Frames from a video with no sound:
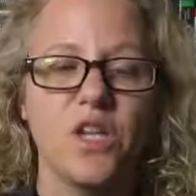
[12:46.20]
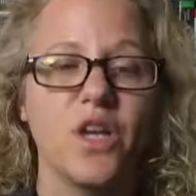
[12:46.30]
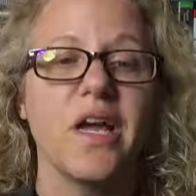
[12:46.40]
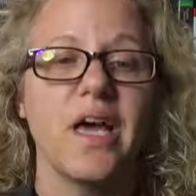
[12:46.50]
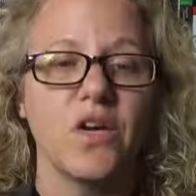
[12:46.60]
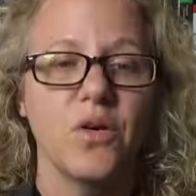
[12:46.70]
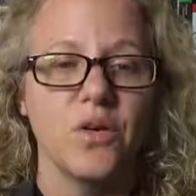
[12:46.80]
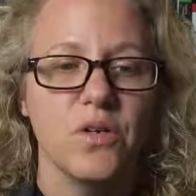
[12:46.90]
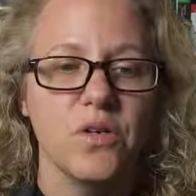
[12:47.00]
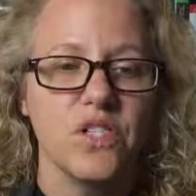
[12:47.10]
look at
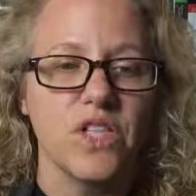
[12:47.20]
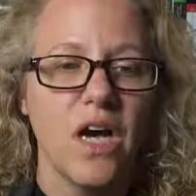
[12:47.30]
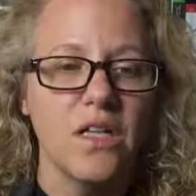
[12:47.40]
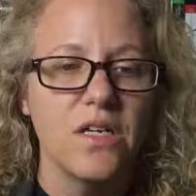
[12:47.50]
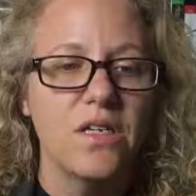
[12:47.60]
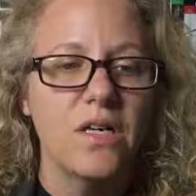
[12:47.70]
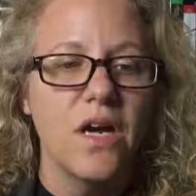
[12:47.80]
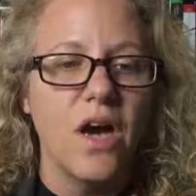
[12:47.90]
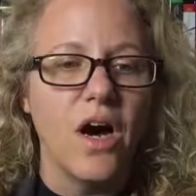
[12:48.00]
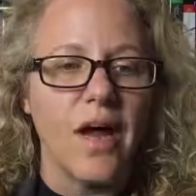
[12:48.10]
Google Scholar
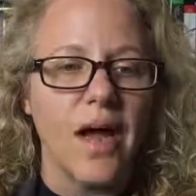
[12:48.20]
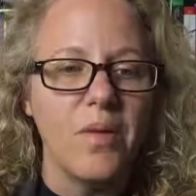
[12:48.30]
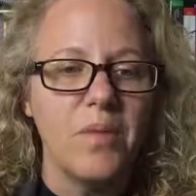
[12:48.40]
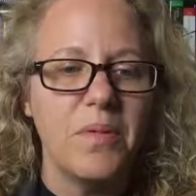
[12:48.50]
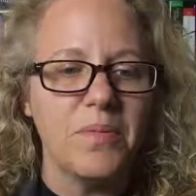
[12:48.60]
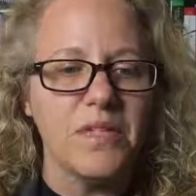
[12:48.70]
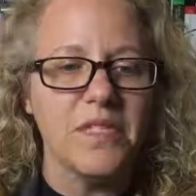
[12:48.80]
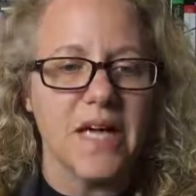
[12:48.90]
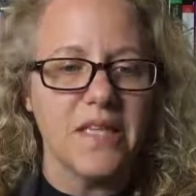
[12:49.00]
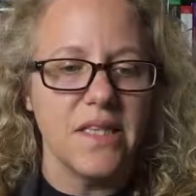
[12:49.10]
are how many people
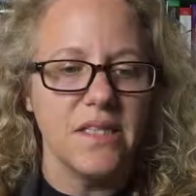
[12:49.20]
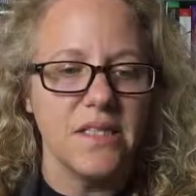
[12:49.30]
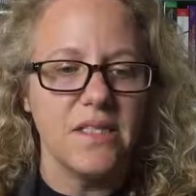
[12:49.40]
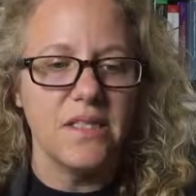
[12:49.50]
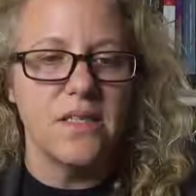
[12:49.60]
cite this